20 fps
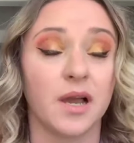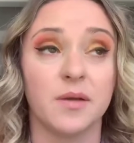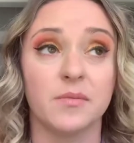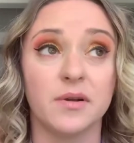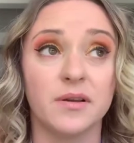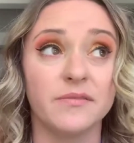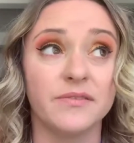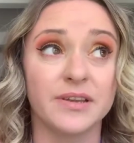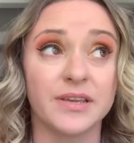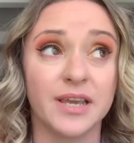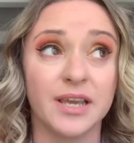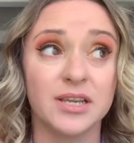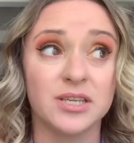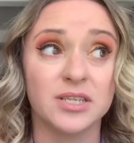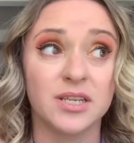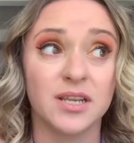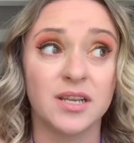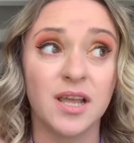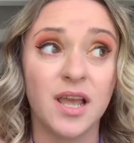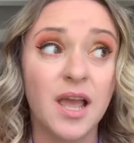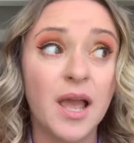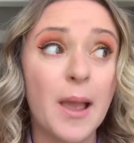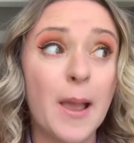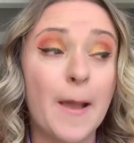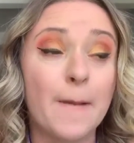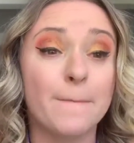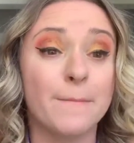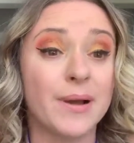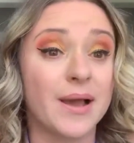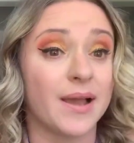I'm on vacation,
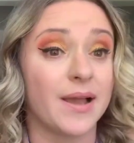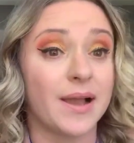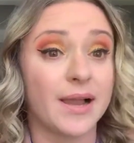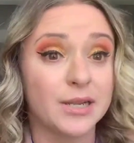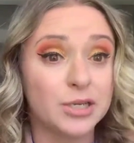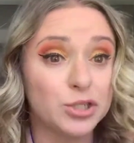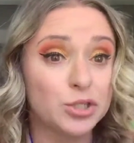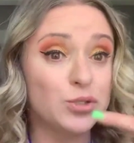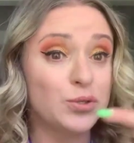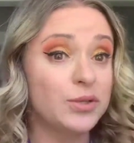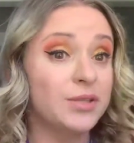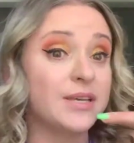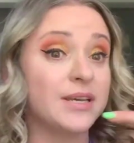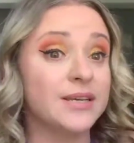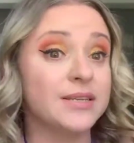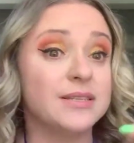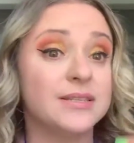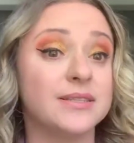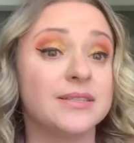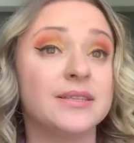but I do this